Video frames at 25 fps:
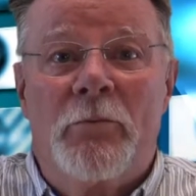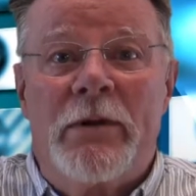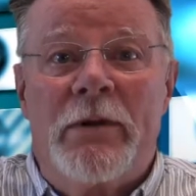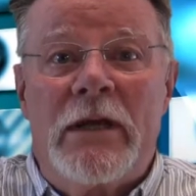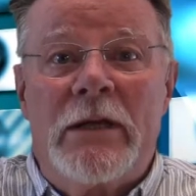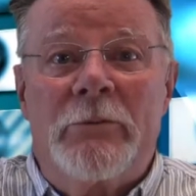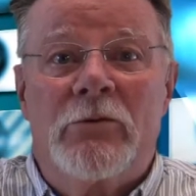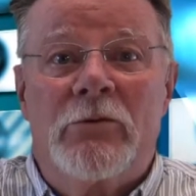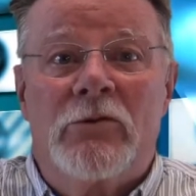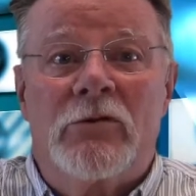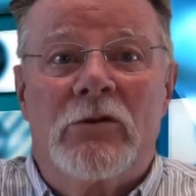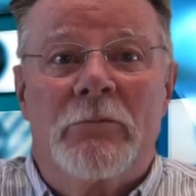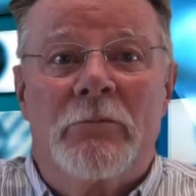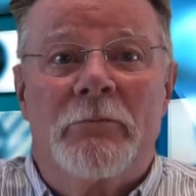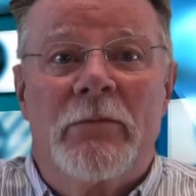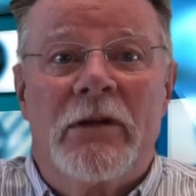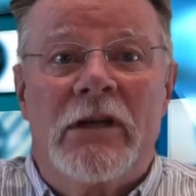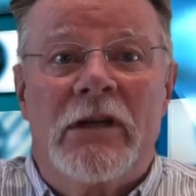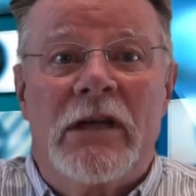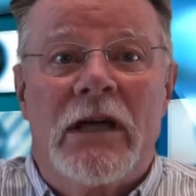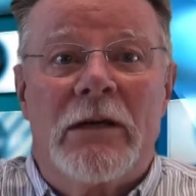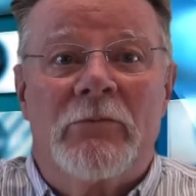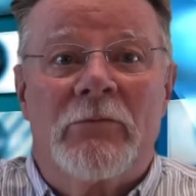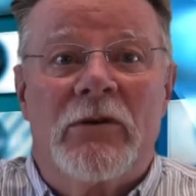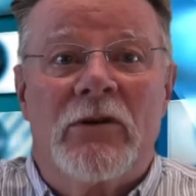people
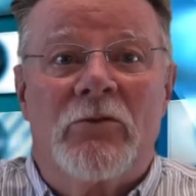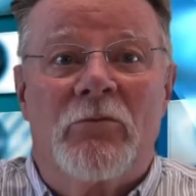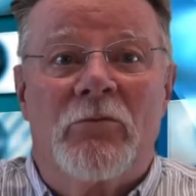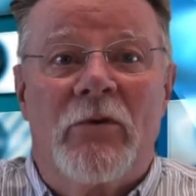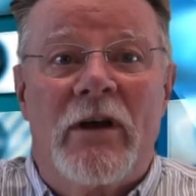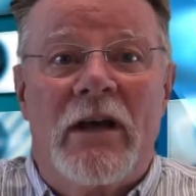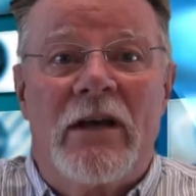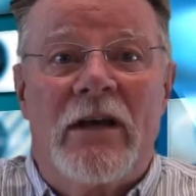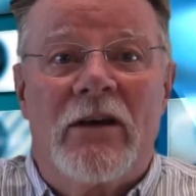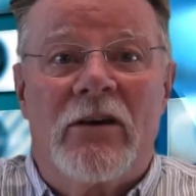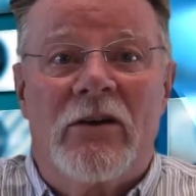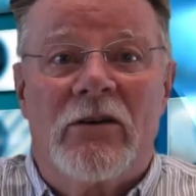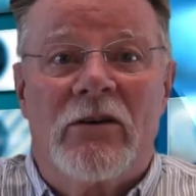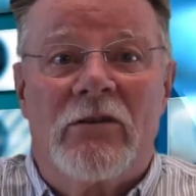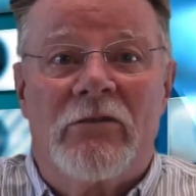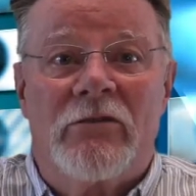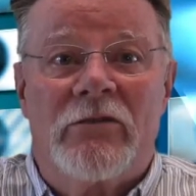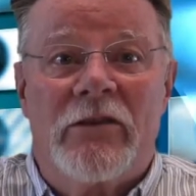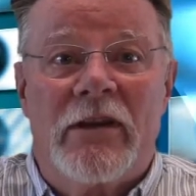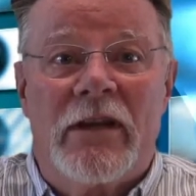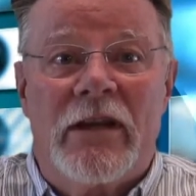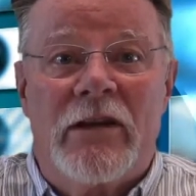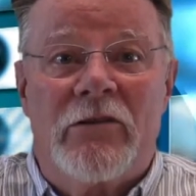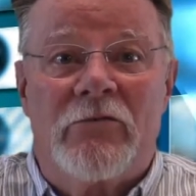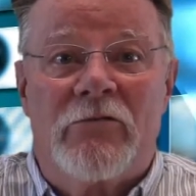become aware
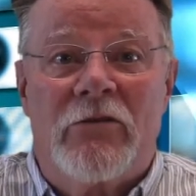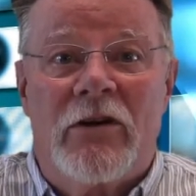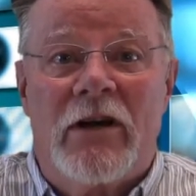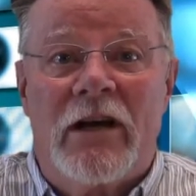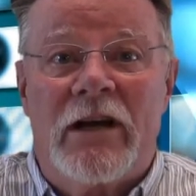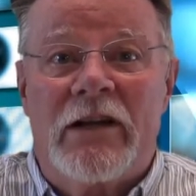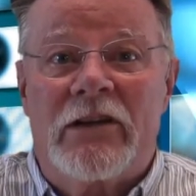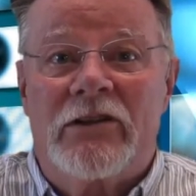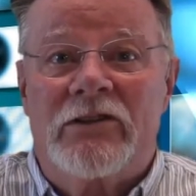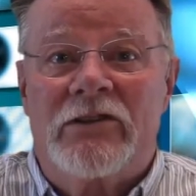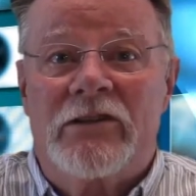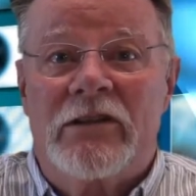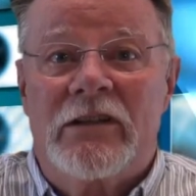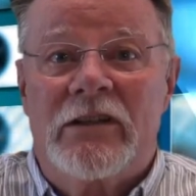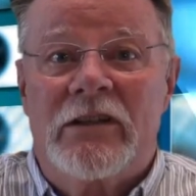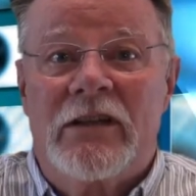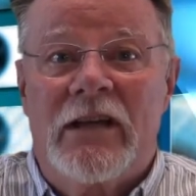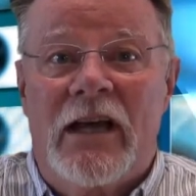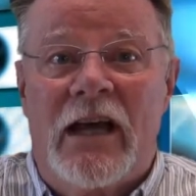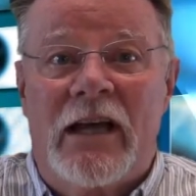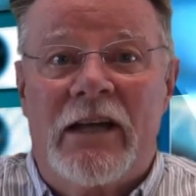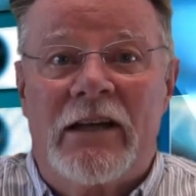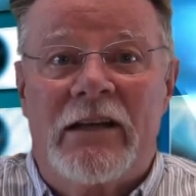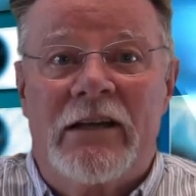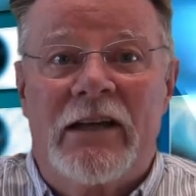of their rights
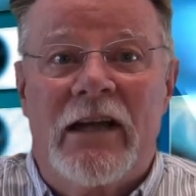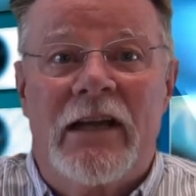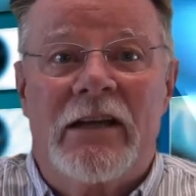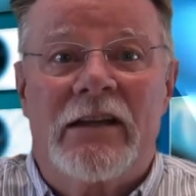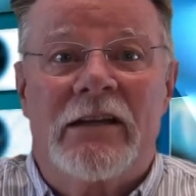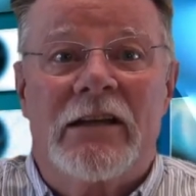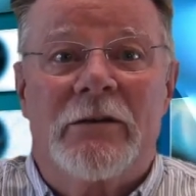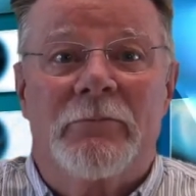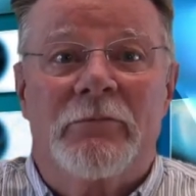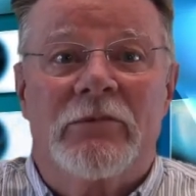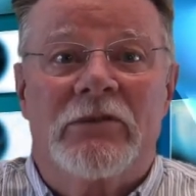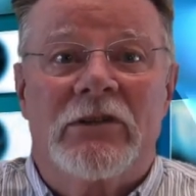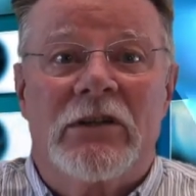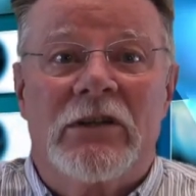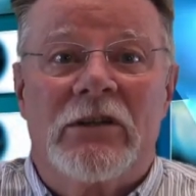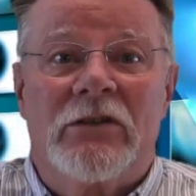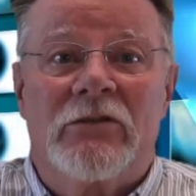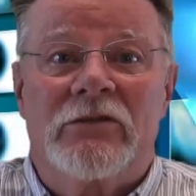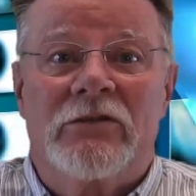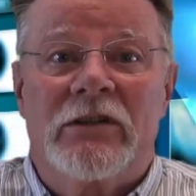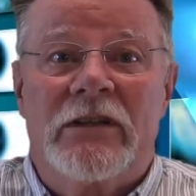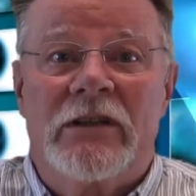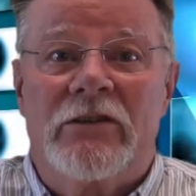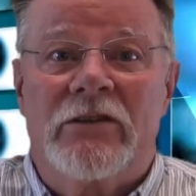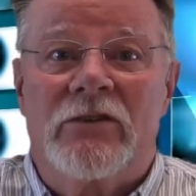and get
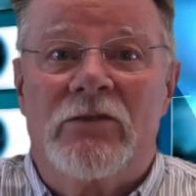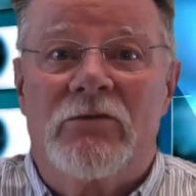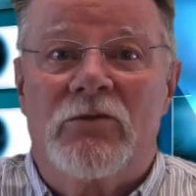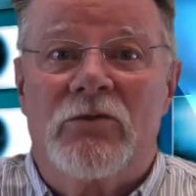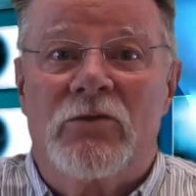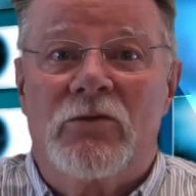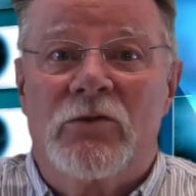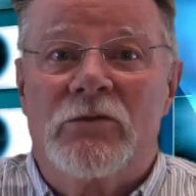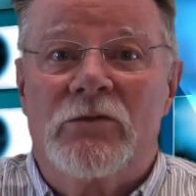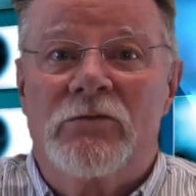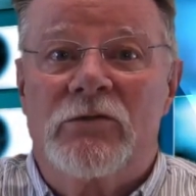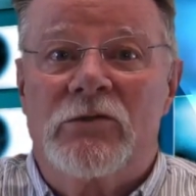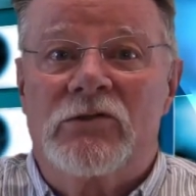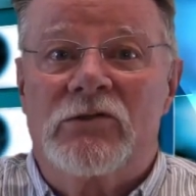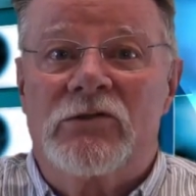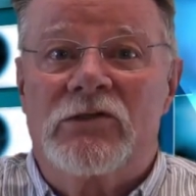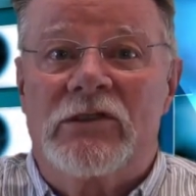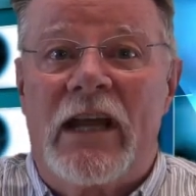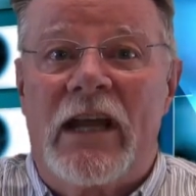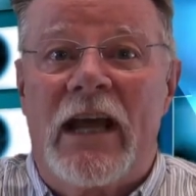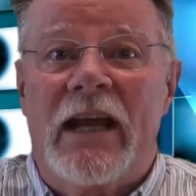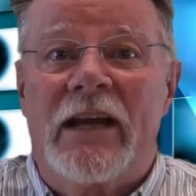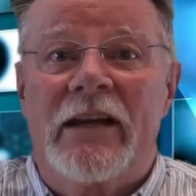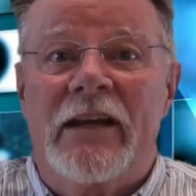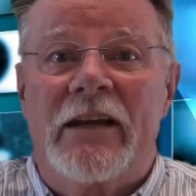themselves into lawful
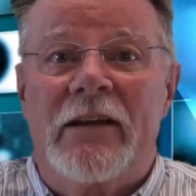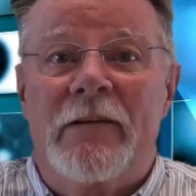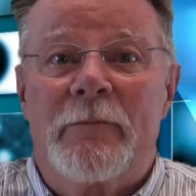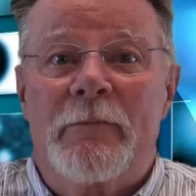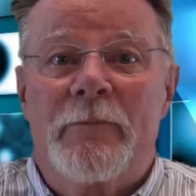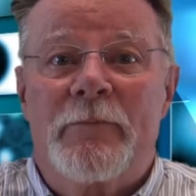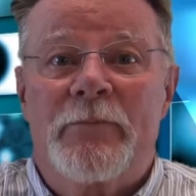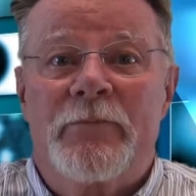standing.